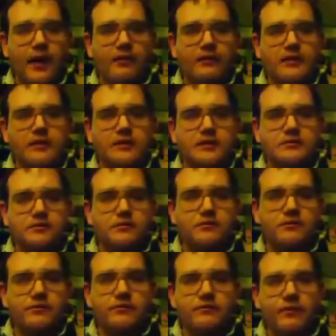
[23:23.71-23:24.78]
I was just
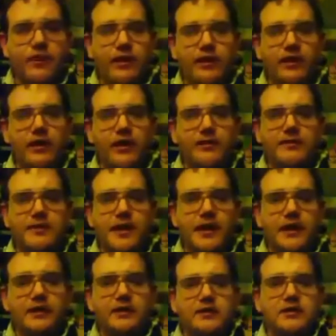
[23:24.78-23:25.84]
making an
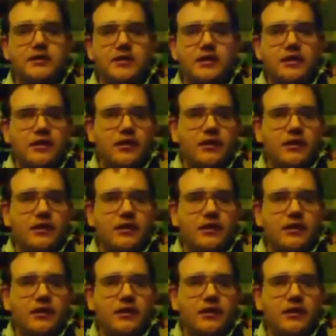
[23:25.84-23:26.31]
update.